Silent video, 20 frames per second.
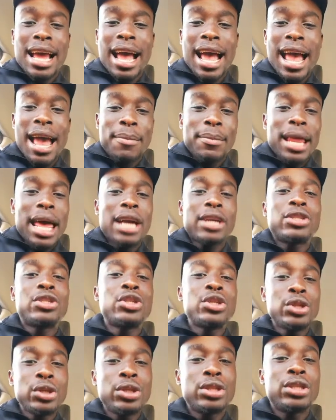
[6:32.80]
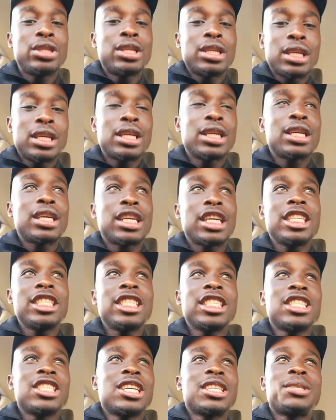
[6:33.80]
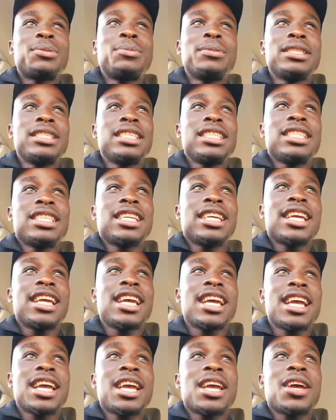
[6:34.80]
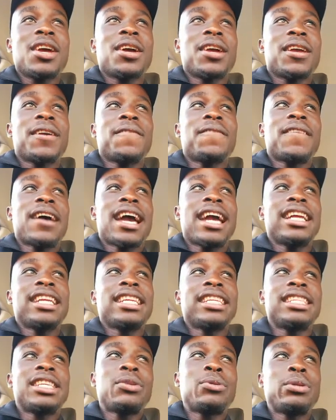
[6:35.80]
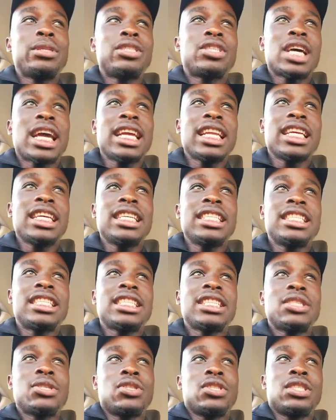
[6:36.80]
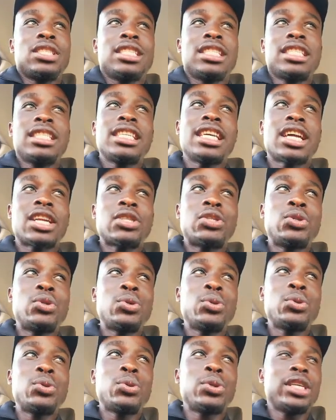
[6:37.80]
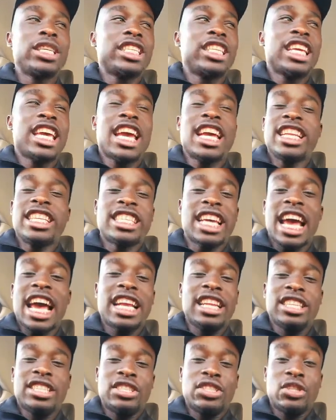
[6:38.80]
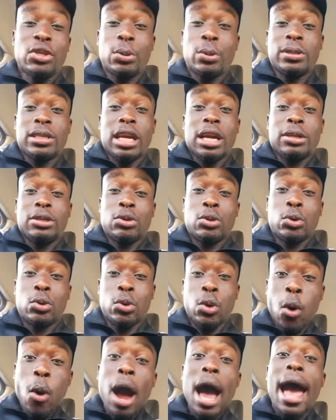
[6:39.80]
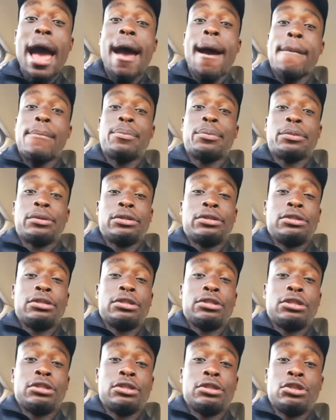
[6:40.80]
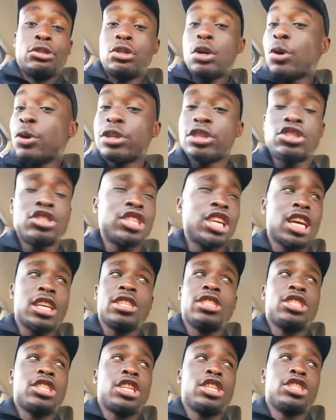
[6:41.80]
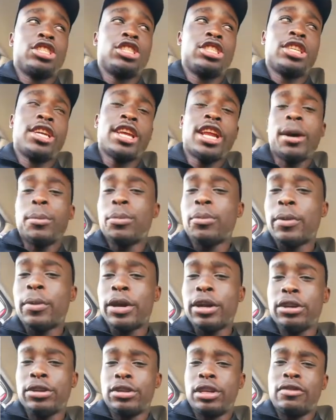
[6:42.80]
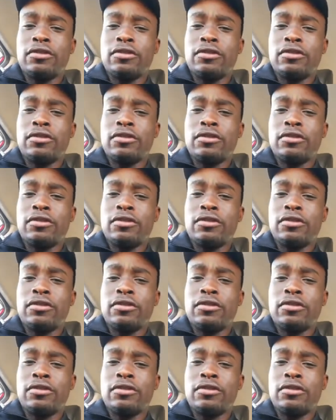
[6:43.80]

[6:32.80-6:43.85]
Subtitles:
I'm like, dude, it is not me. Okay, fine. And then we tried it. Get to it intact. No, it go up. You know, it tucks it, get up by